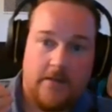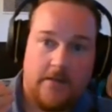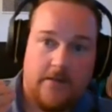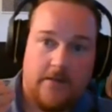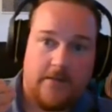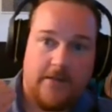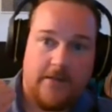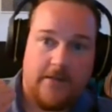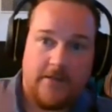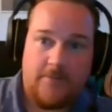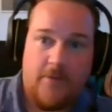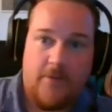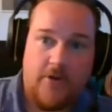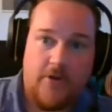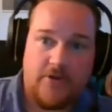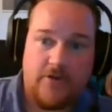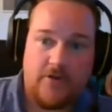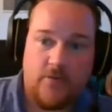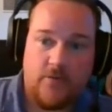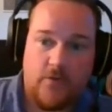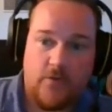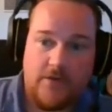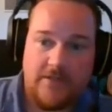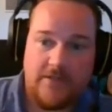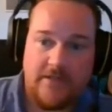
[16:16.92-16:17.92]
this
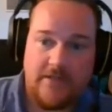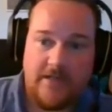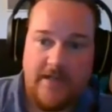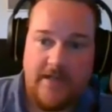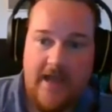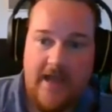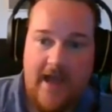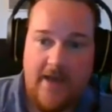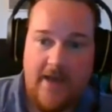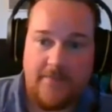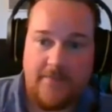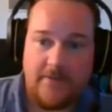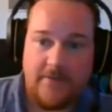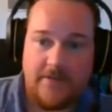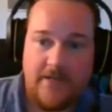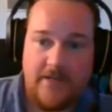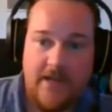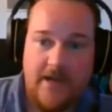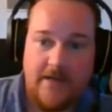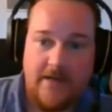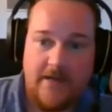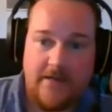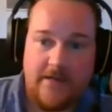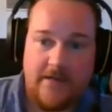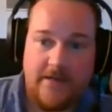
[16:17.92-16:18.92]
person was
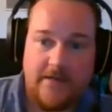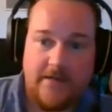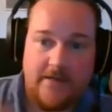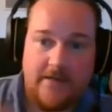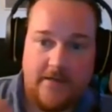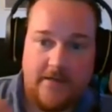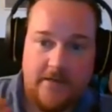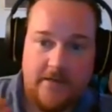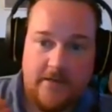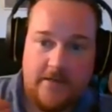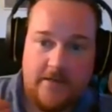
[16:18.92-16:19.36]
decapitated,